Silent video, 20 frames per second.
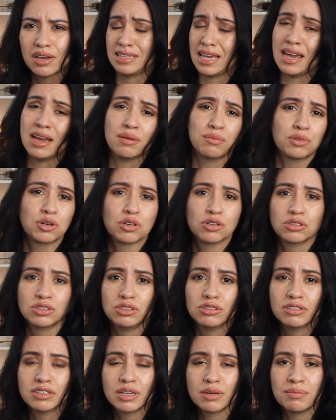damn girl,
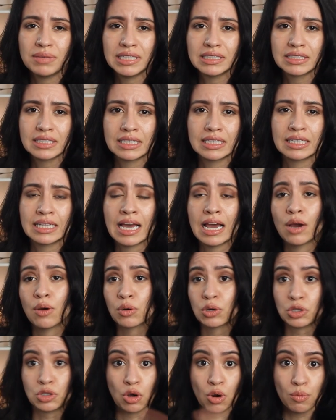you look amazing in that,
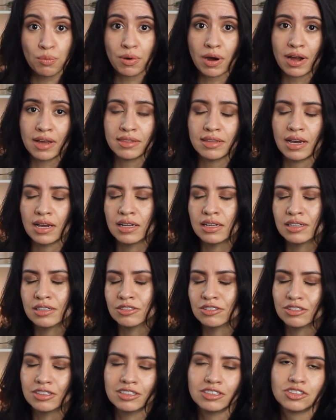or don't buy that,
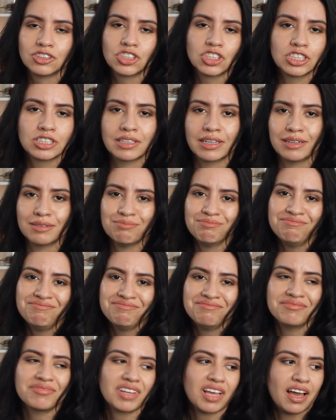and is just like,
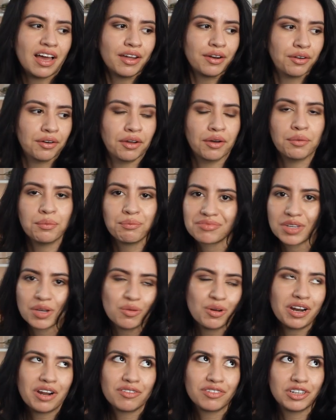mm, I don't know,
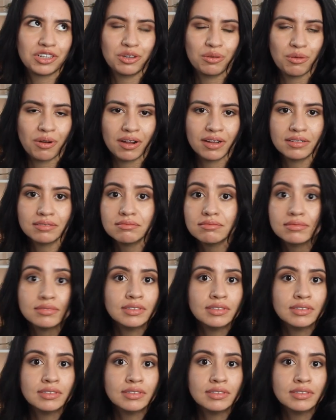whatever you want.